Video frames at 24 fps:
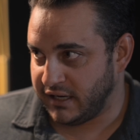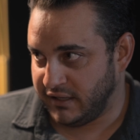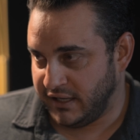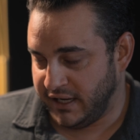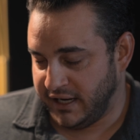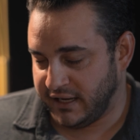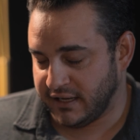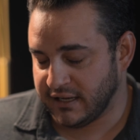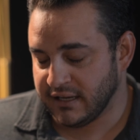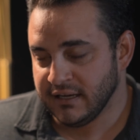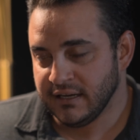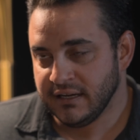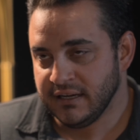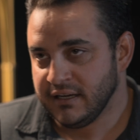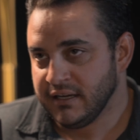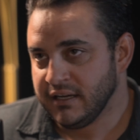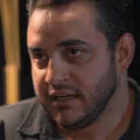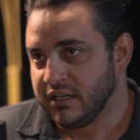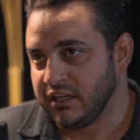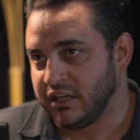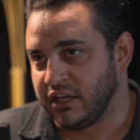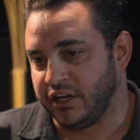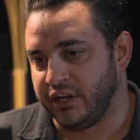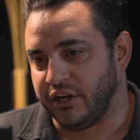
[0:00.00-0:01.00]
Like for sure,
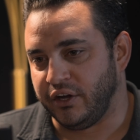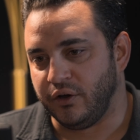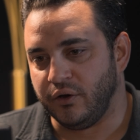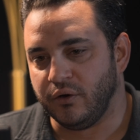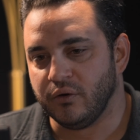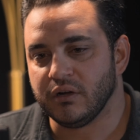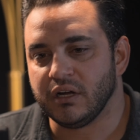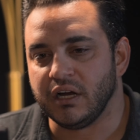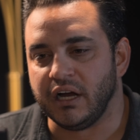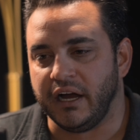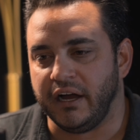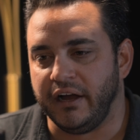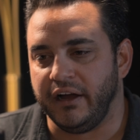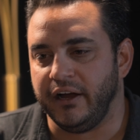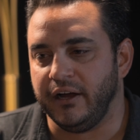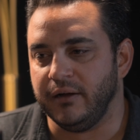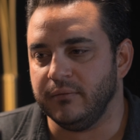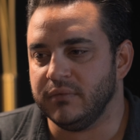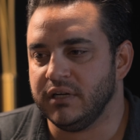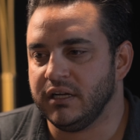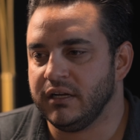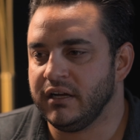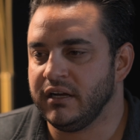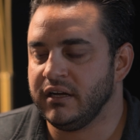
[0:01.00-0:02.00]
you know,
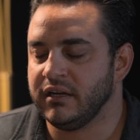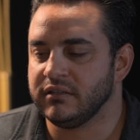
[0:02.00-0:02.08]
um,